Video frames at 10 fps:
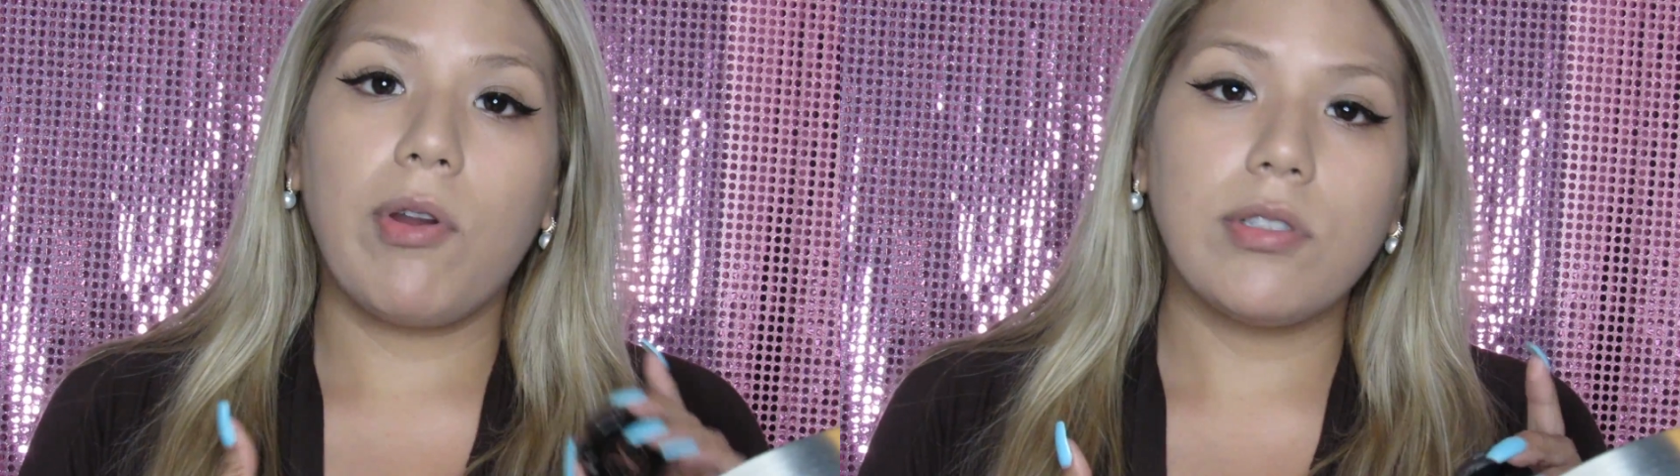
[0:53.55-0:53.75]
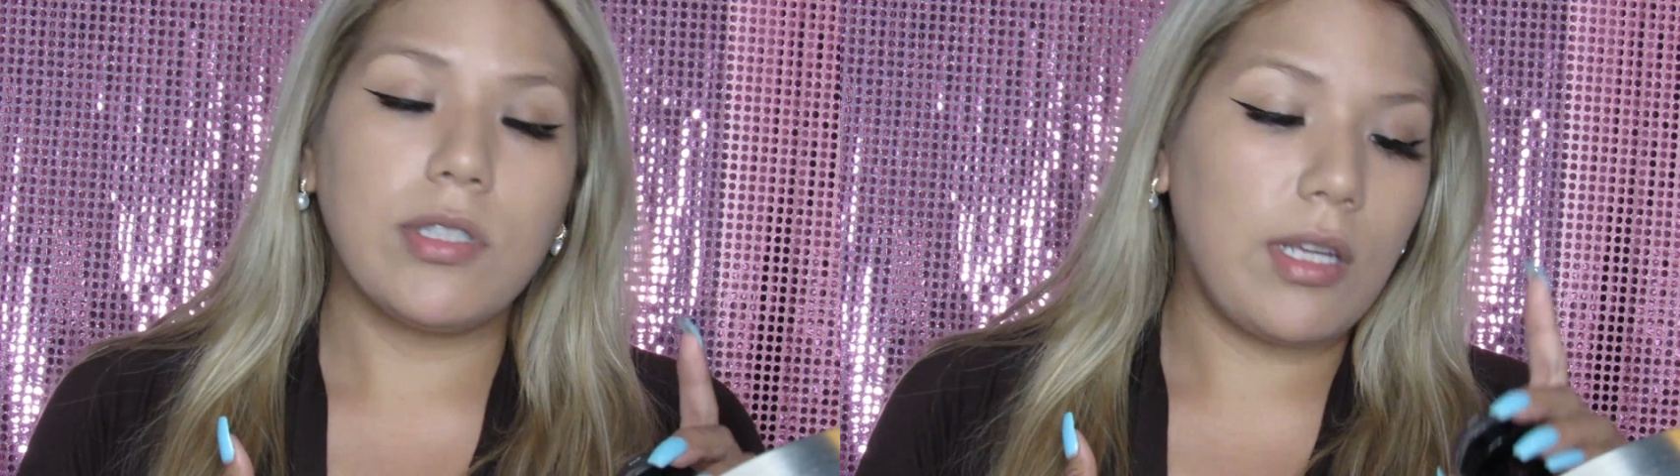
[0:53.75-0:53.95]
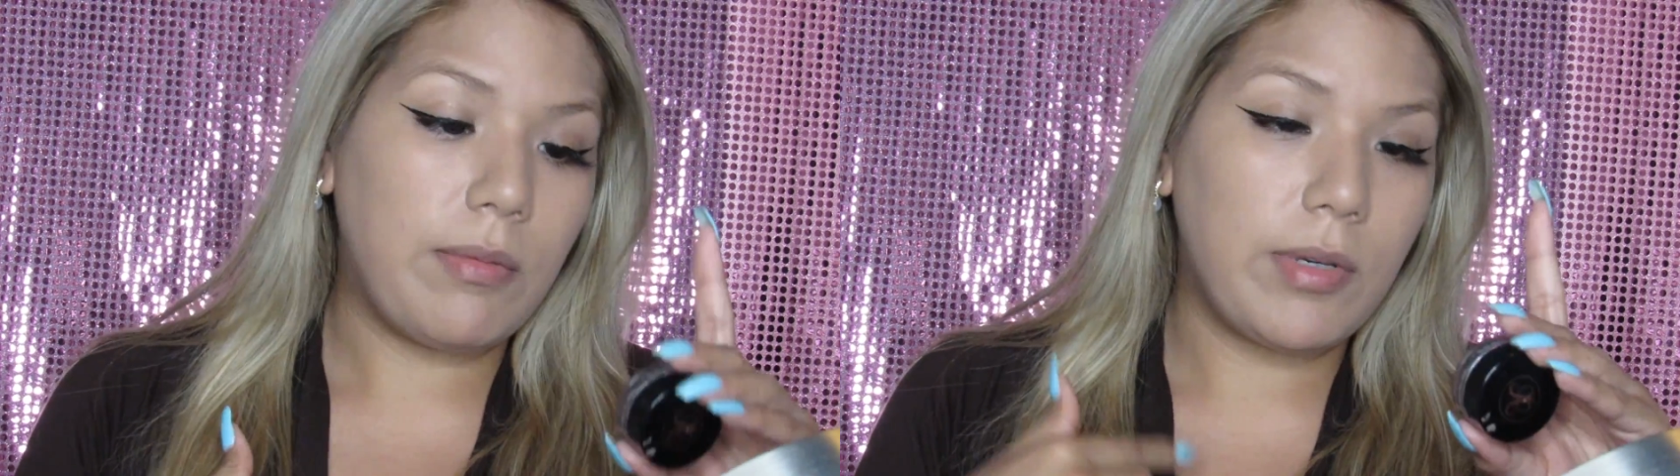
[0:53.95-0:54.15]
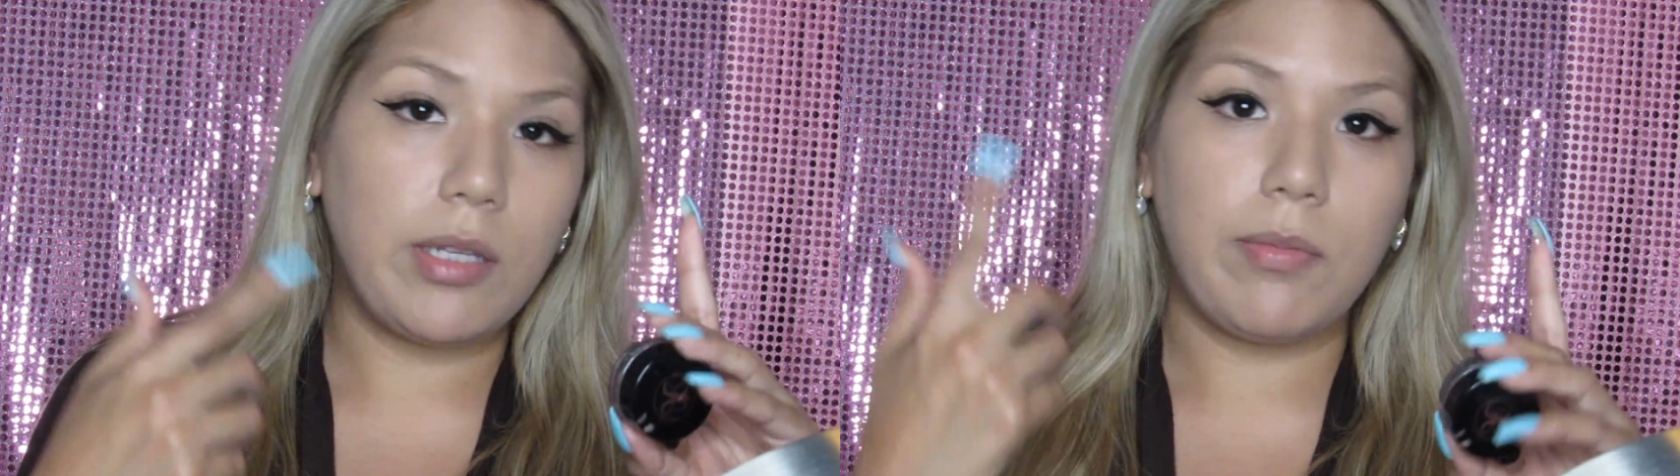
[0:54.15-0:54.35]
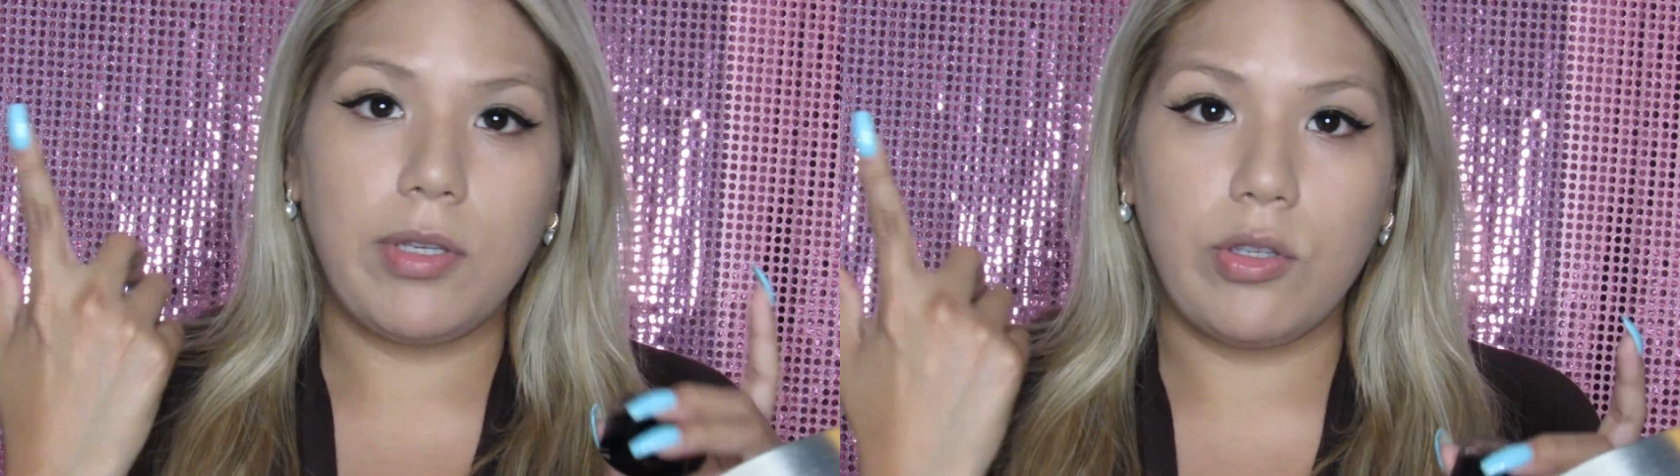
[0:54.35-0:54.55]
To color
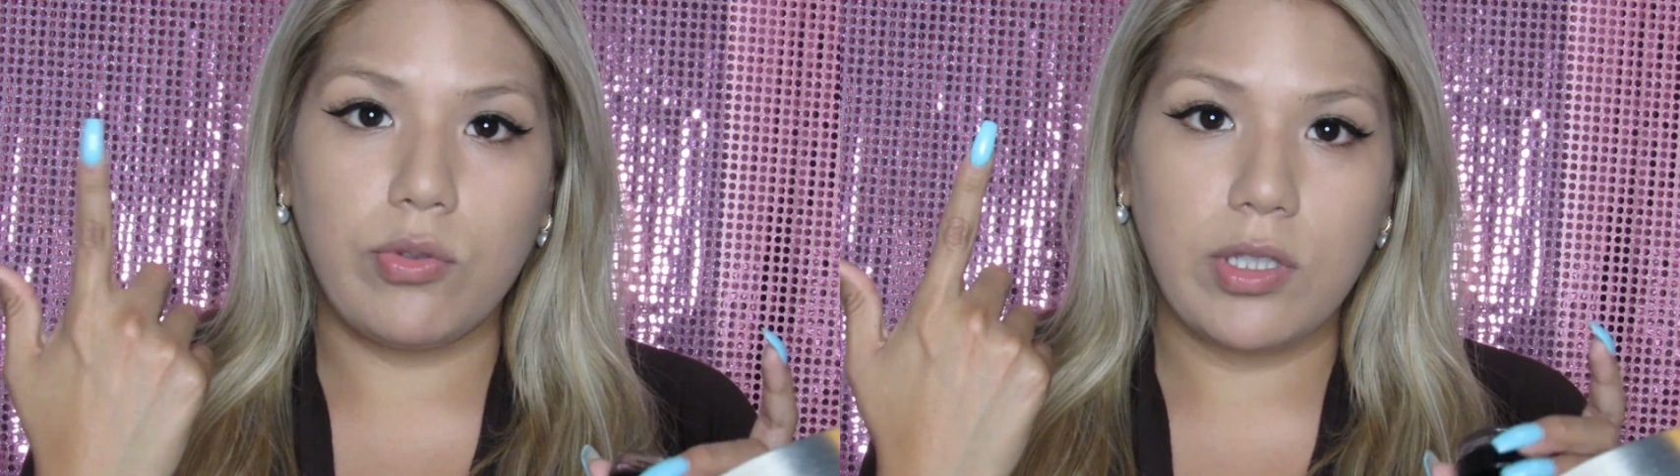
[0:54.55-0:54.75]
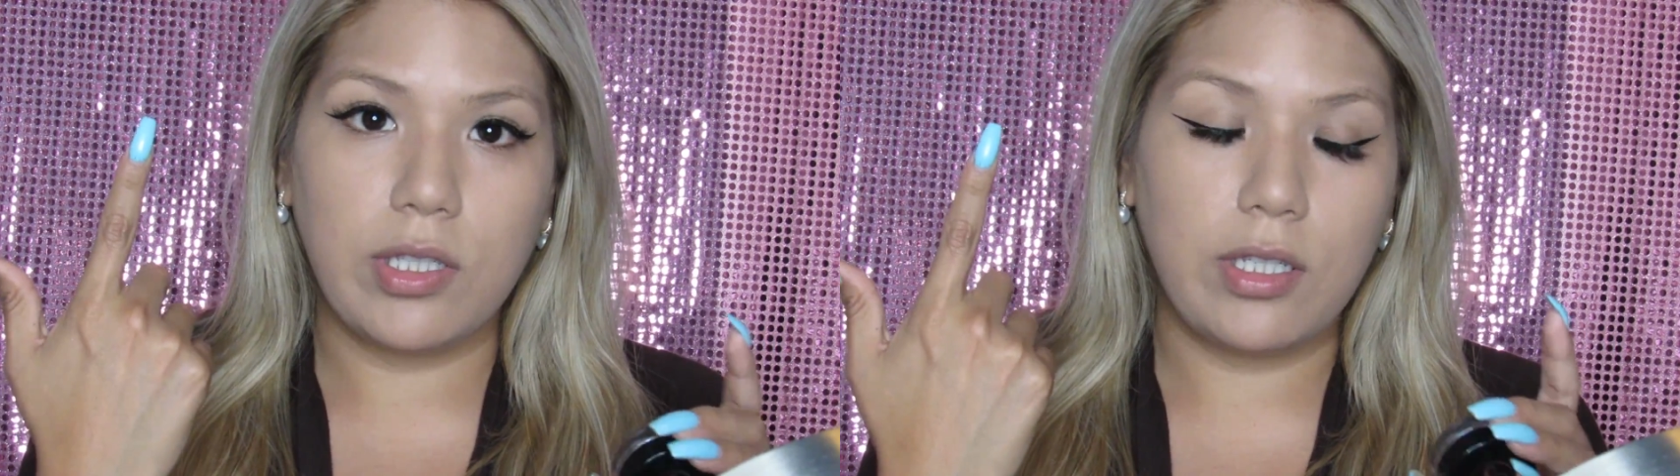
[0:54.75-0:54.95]
my eyebrows,